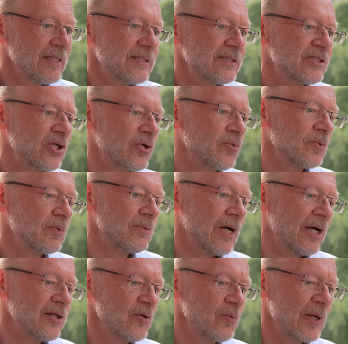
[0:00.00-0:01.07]
So
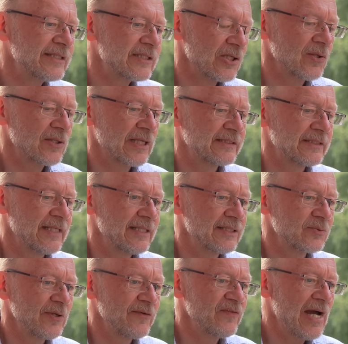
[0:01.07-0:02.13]
another way to look at it
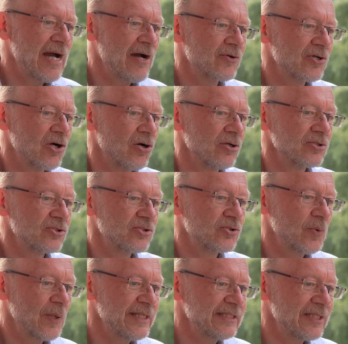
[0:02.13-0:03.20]
is we've now got
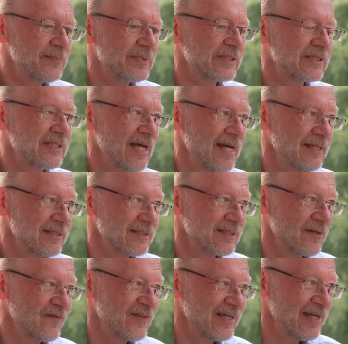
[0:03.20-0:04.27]
20%
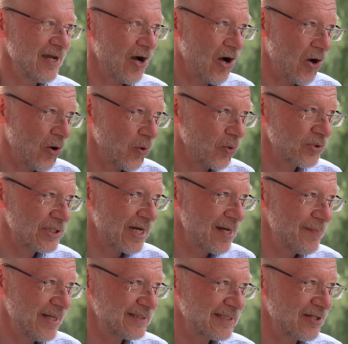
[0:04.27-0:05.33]
of the whole
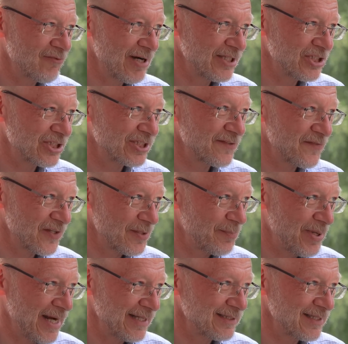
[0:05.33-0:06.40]
diabetic register for the
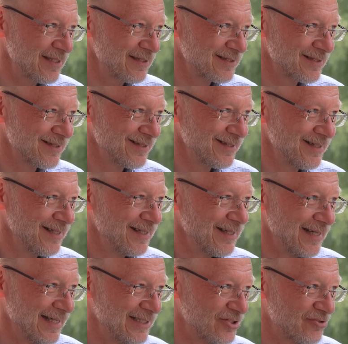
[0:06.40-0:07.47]
practice
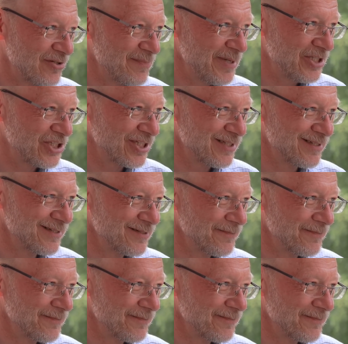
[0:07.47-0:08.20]
into remission.